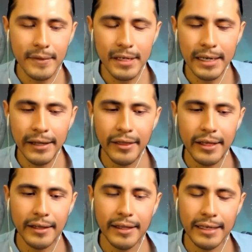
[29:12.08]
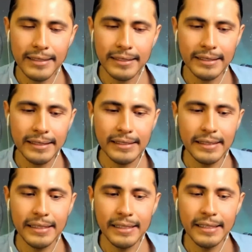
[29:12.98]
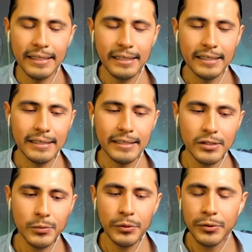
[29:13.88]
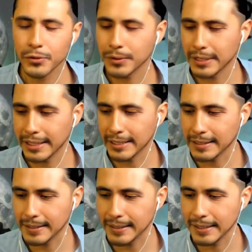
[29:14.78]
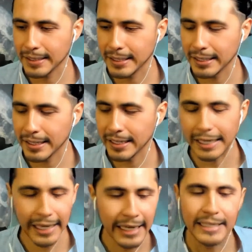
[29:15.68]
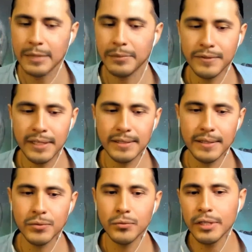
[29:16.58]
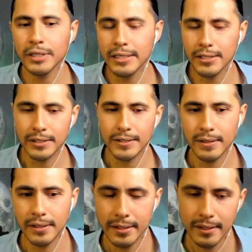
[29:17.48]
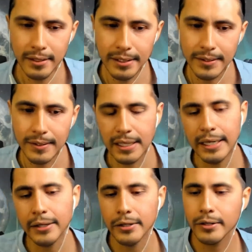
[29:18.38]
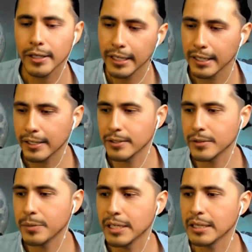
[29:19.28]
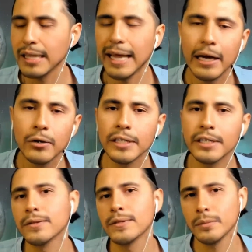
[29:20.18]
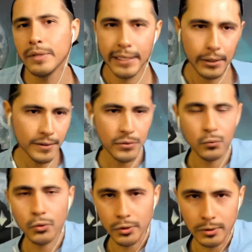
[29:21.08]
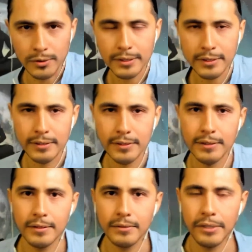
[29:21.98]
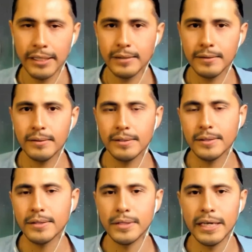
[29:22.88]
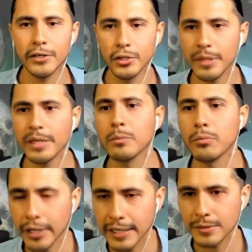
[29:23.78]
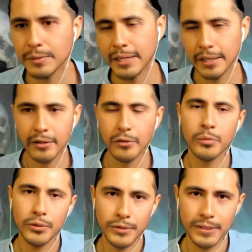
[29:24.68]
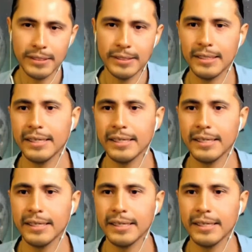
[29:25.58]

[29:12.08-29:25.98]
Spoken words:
I think that spiritual sex, like any type of sex, is really just the desire to be allowed into somebody else's world, right? It's desire to be embraced by another person.